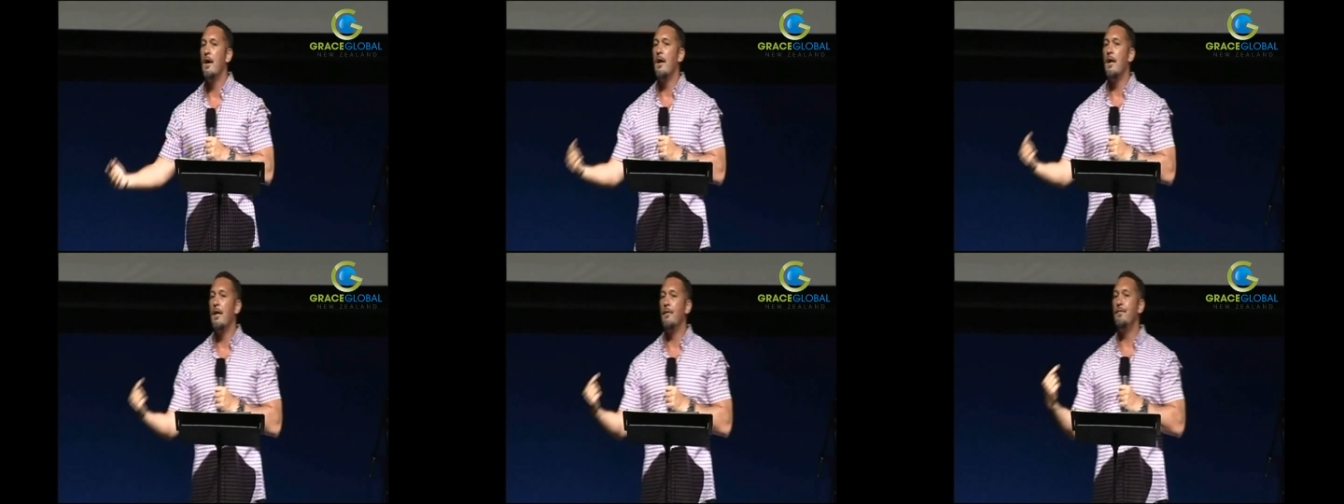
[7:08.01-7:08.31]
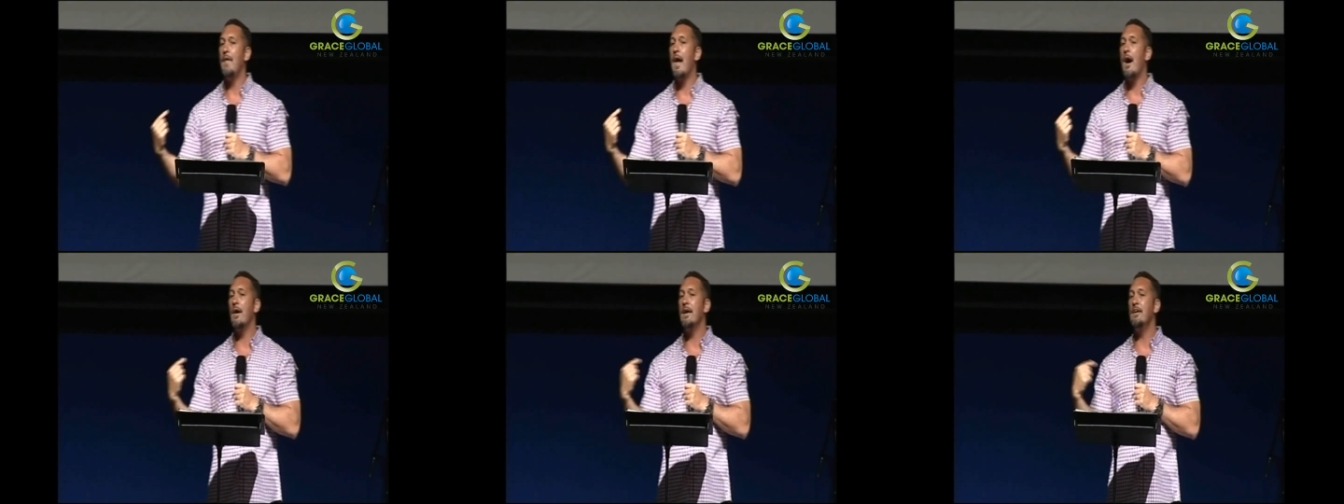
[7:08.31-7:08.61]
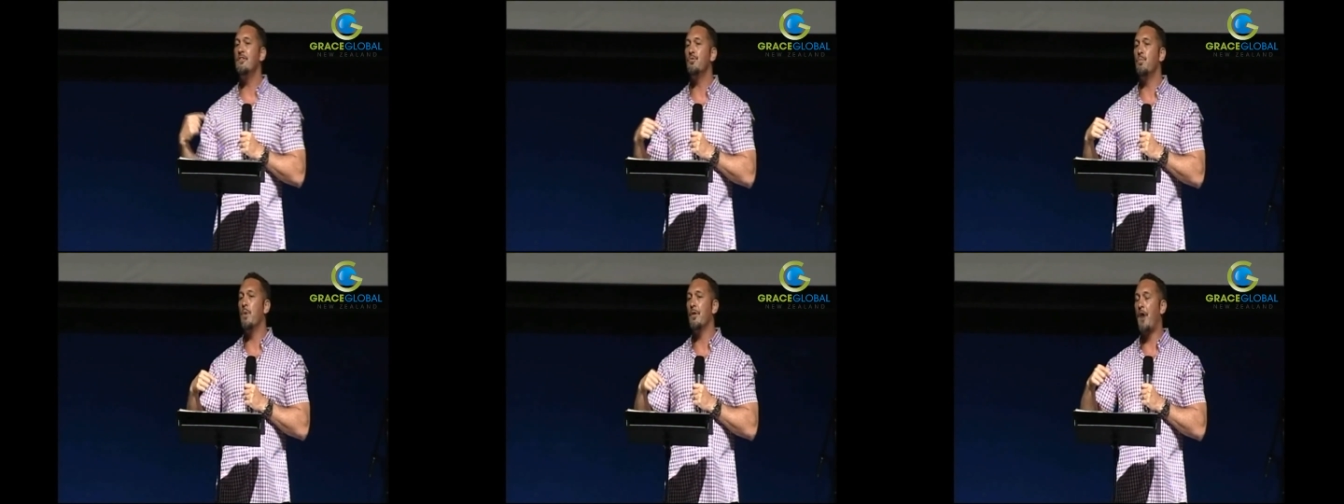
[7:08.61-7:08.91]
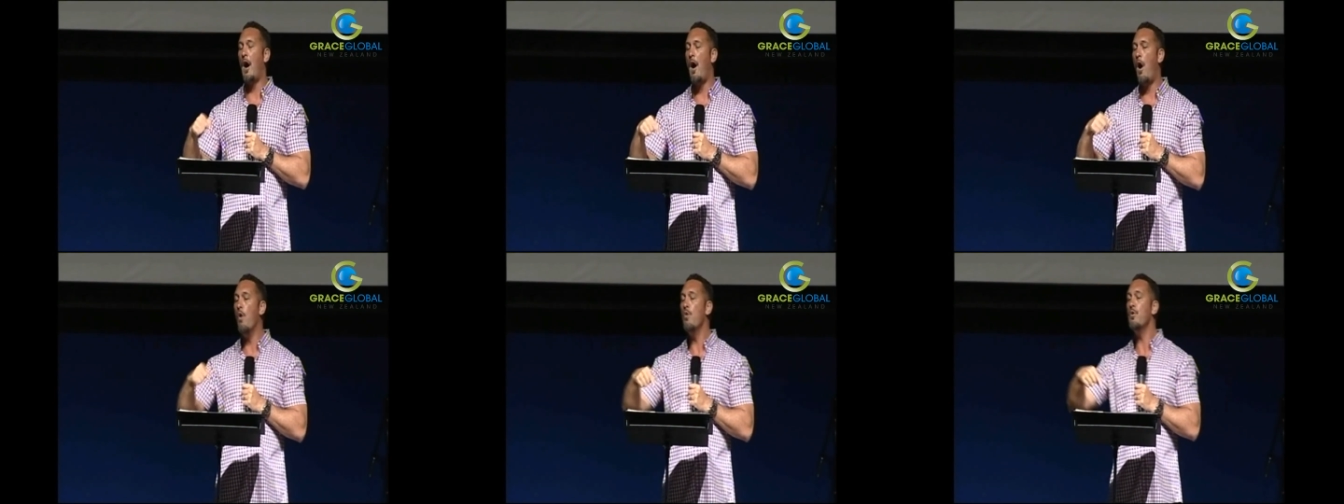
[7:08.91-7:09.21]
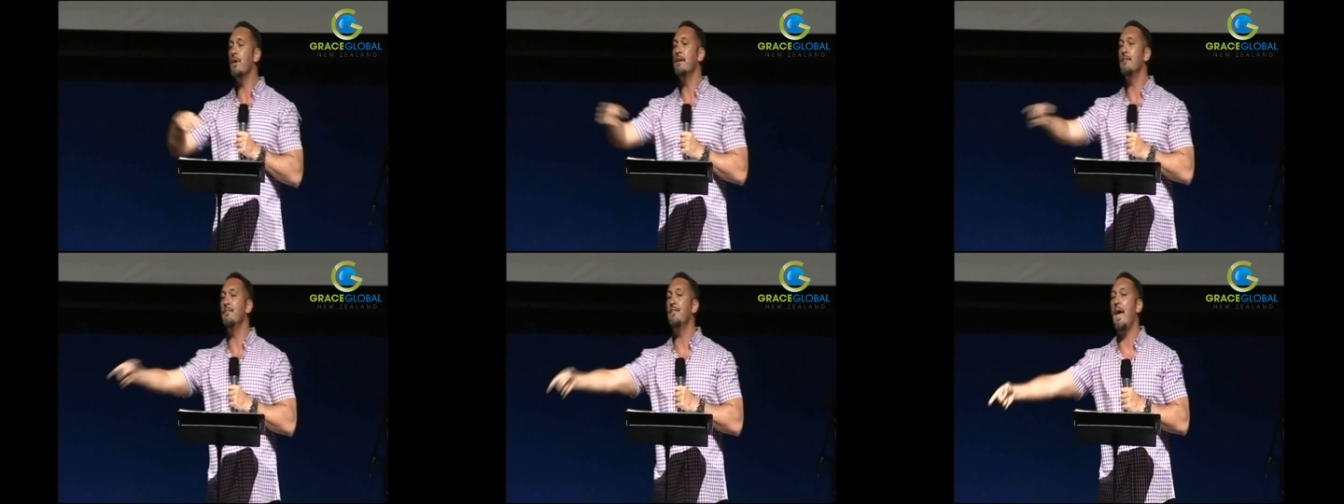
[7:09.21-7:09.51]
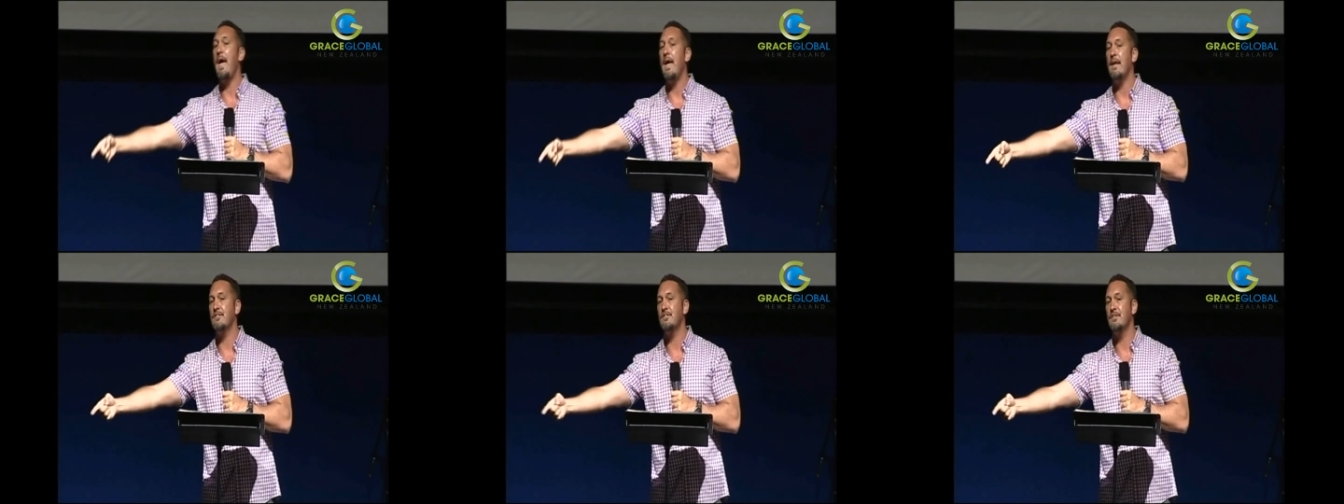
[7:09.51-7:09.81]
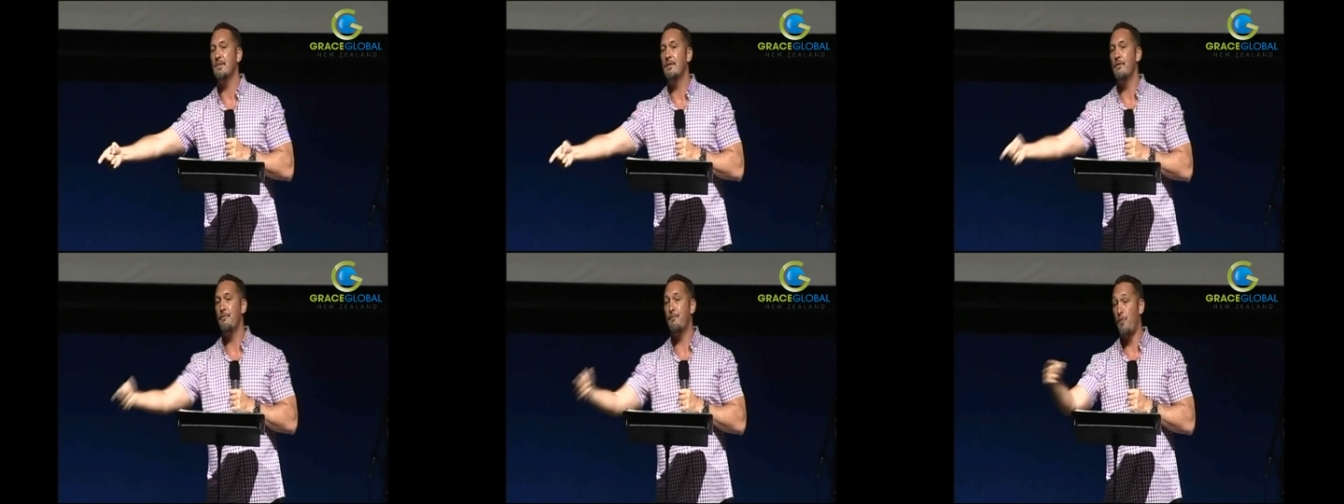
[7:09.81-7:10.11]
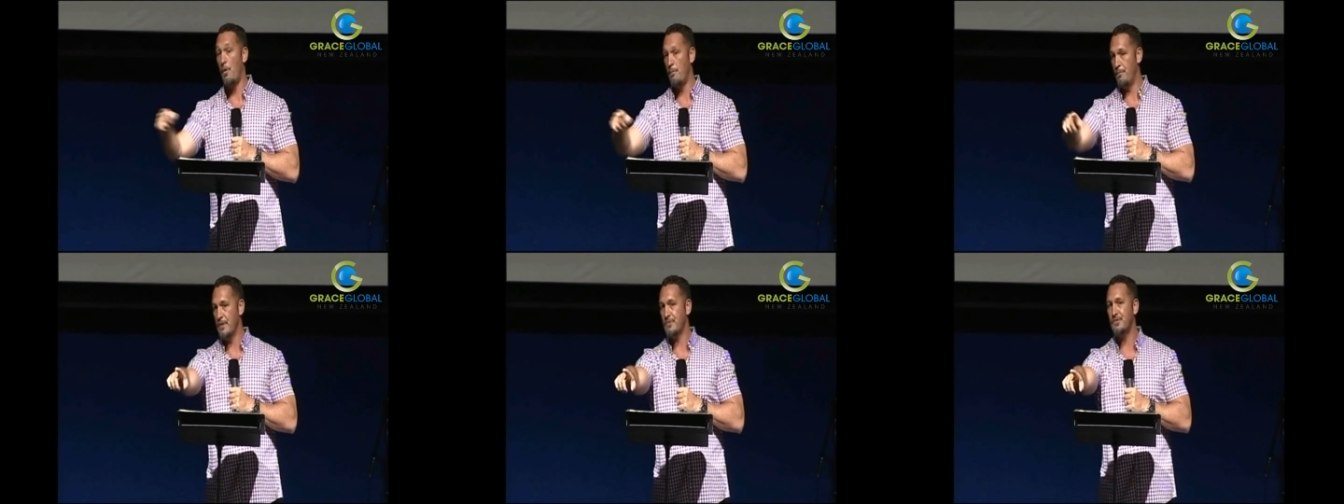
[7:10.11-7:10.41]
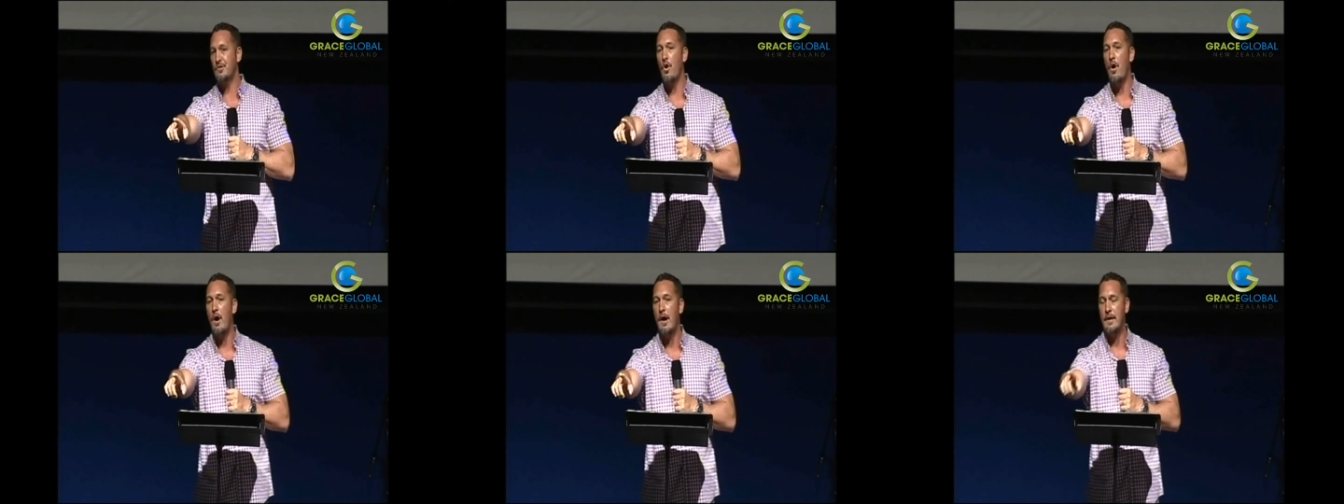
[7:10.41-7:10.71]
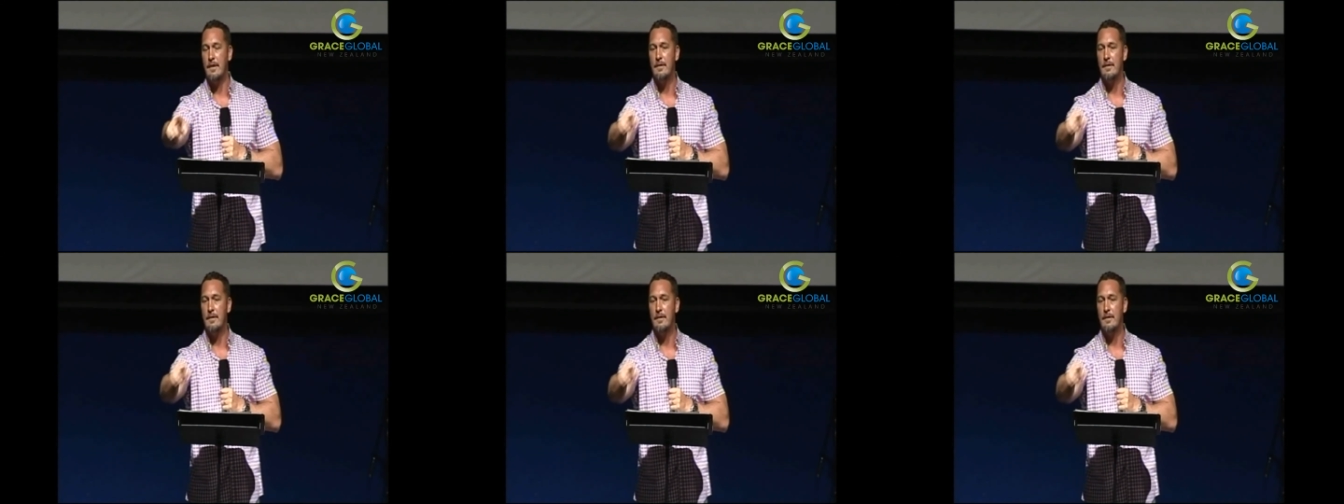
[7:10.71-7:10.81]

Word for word: Now he's withholding that from this guy.